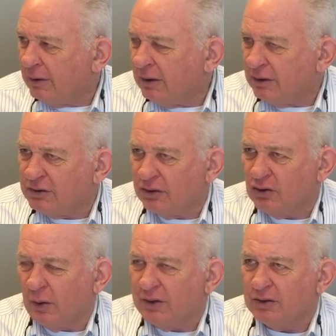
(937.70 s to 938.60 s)
in a
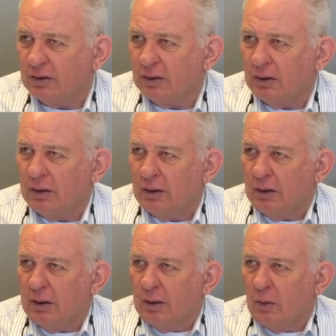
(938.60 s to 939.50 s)
situation
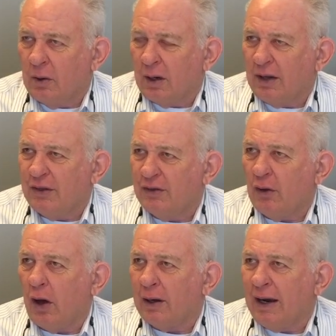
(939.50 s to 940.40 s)
where I
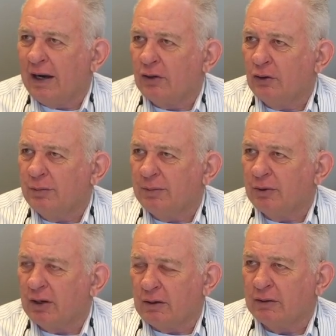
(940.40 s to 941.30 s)
thought I could be
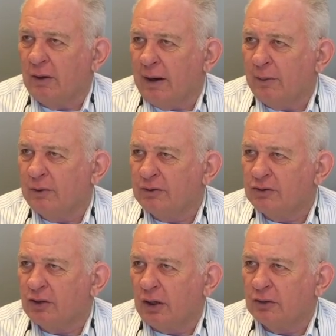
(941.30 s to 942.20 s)
productive. I wouldn't
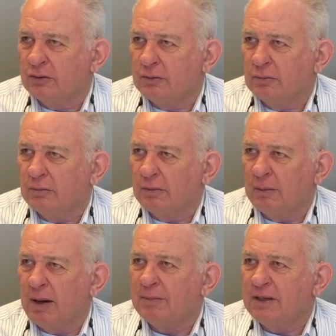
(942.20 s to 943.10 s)

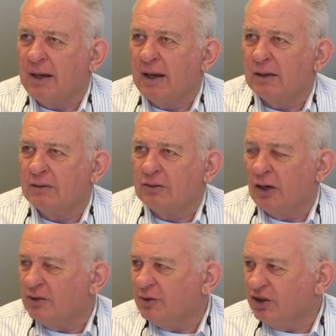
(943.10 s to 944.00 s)
empty-handed
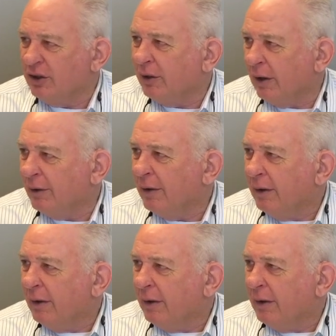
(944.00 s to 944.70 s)
charge a machine gun,